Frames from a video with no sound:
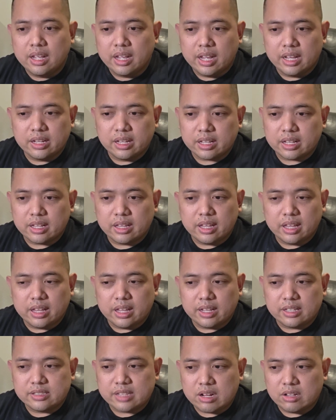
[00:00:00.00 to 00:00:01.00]
and then kind of
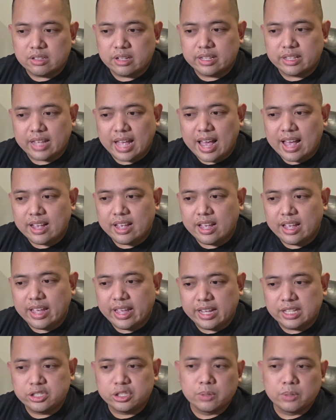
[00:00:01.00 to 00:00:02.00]
like extend like at
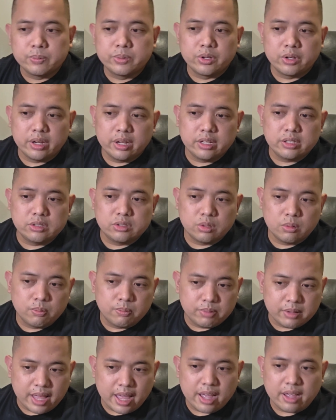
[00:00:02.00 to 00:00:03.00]
age computed to
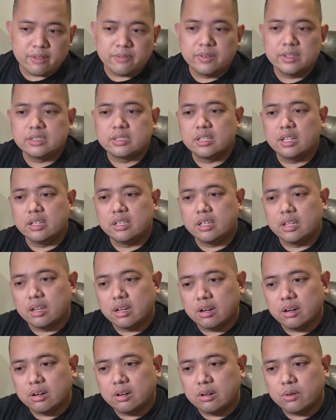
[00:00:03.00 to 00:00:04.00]
blank fiscal
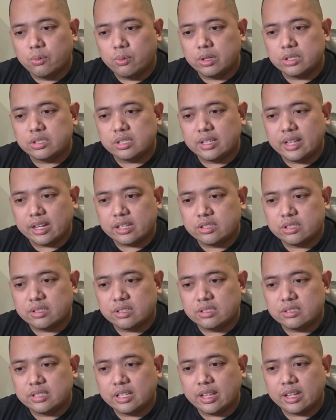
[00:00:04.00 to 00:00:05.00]
year which
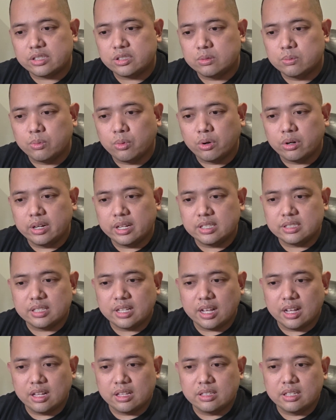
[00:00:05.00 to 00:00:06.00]
selection board is
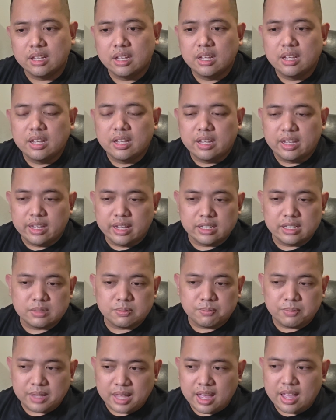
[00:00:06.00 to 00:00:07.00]
held is
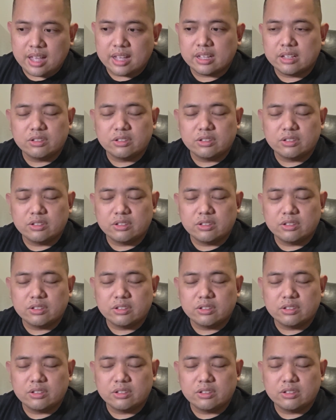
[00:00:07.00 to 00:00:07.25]
blank.